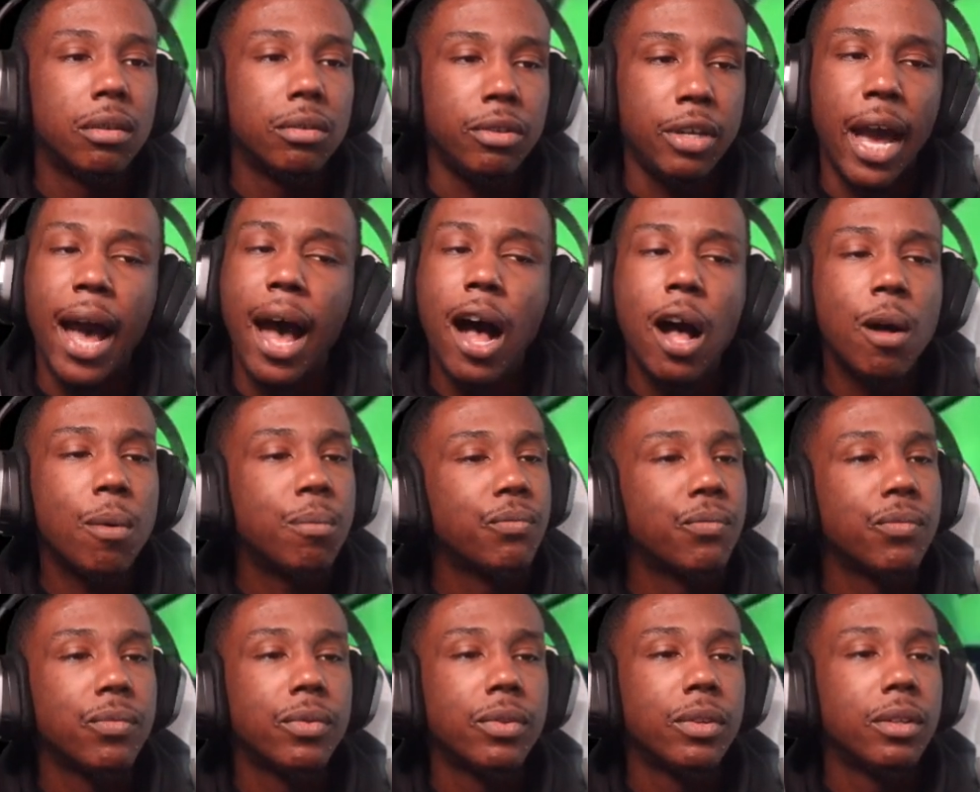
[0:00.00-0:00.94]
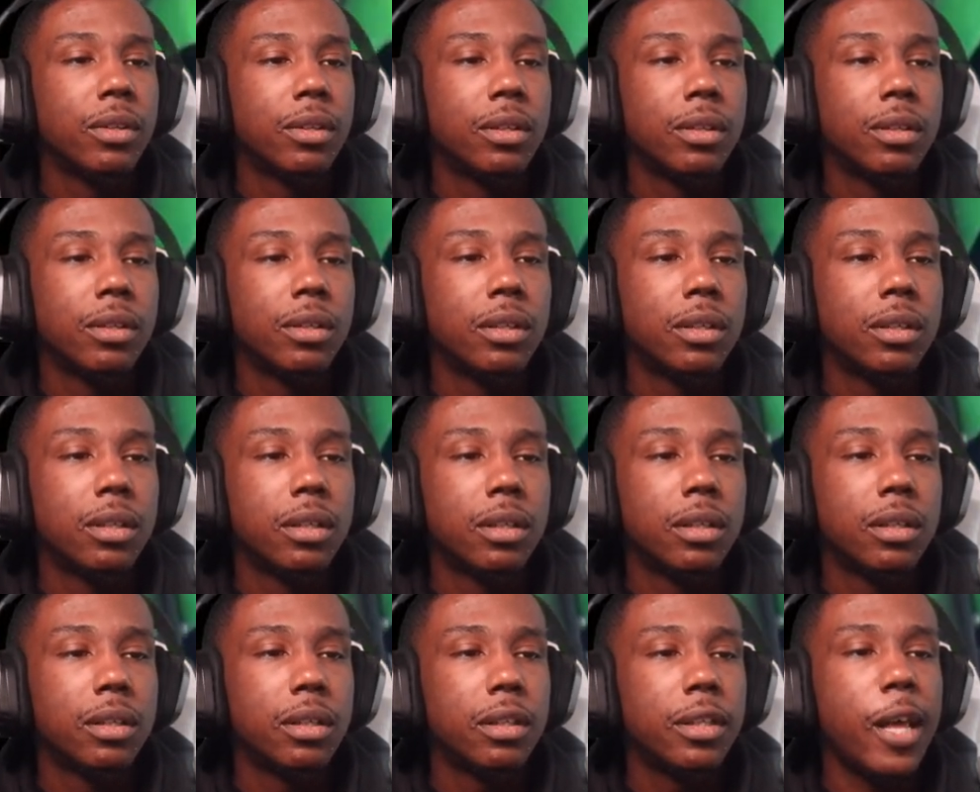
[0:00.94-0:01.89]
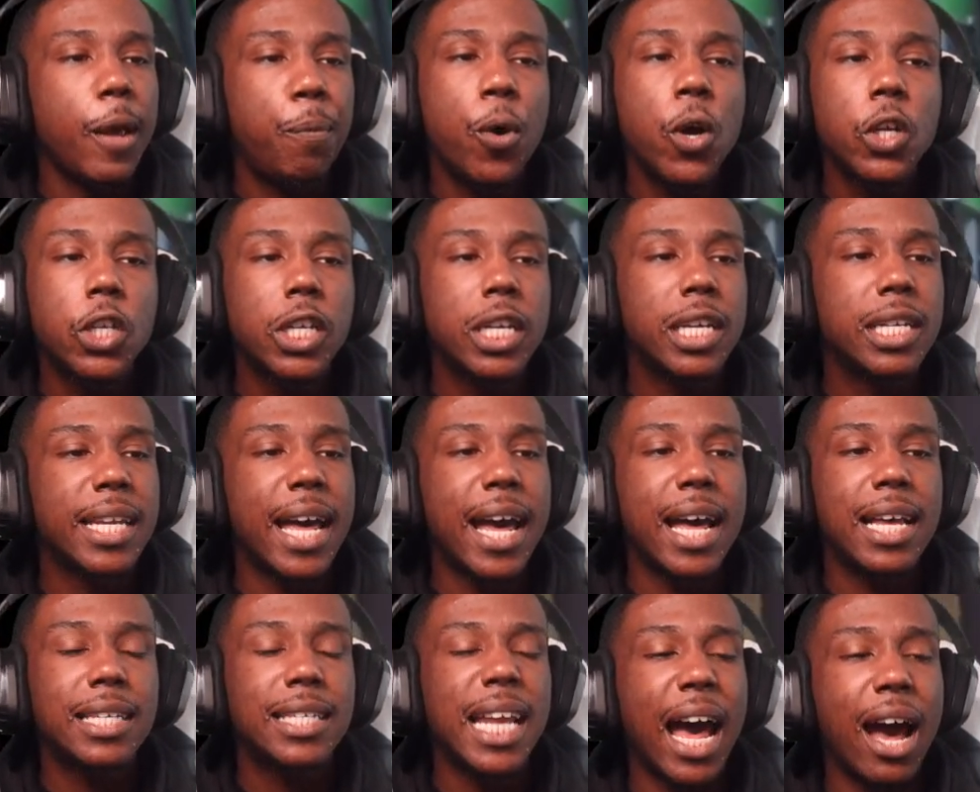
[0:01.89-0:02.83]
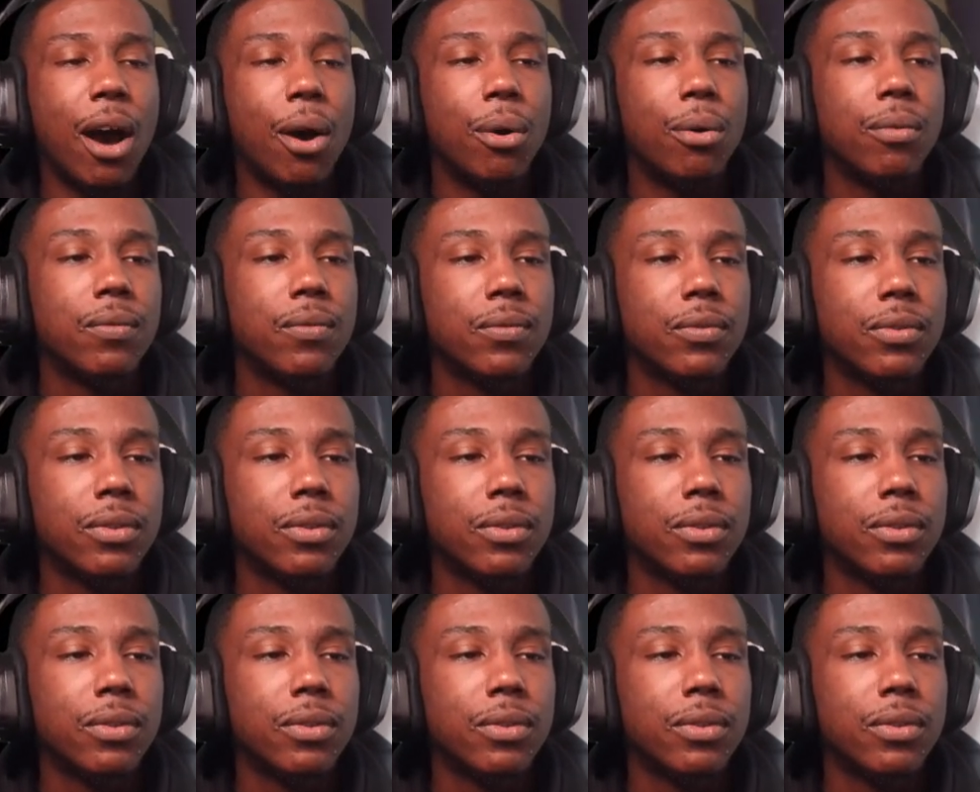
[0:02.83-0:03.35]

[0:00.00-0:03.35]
Yeah. They pushing his ass out.